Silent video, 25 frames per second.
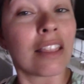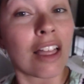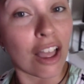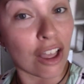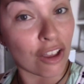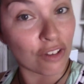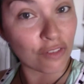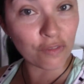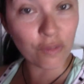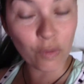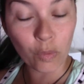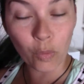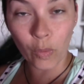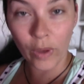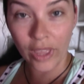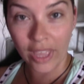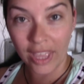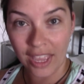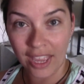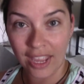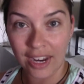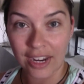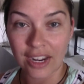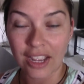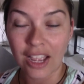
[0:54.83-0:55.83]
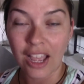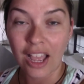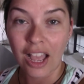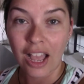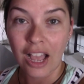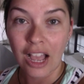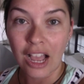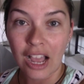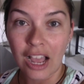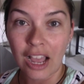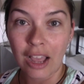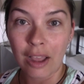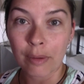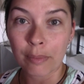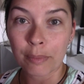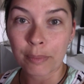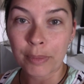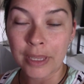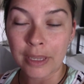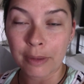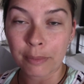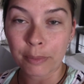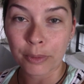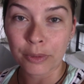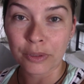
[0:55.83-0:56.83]
love when um,
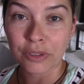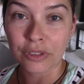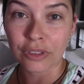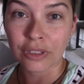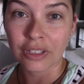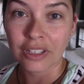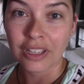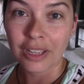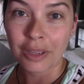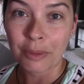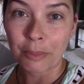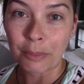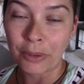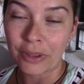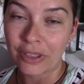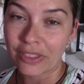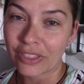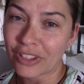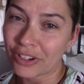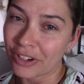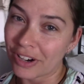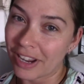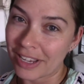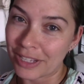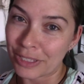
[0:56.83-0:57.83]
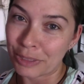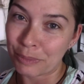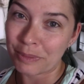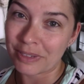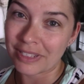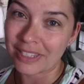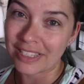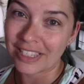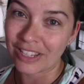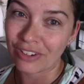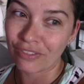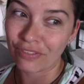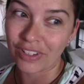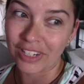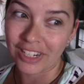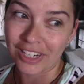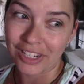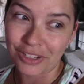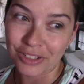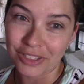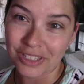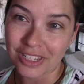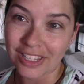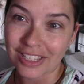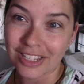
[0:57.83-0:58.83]
people put their husbands in
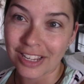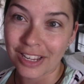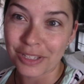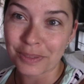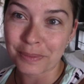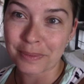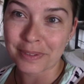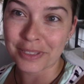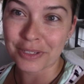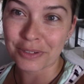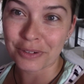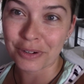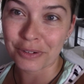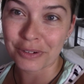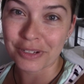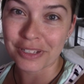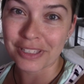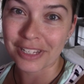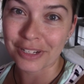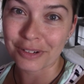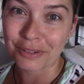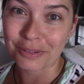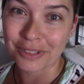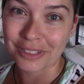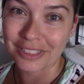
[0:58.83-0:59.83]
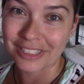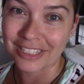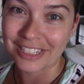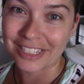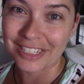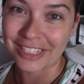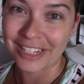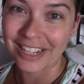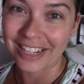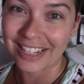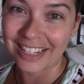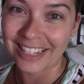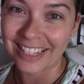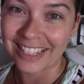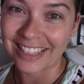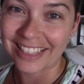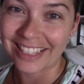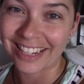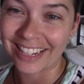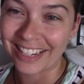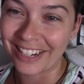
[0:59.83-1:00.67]
videos because husbands are always like really shy and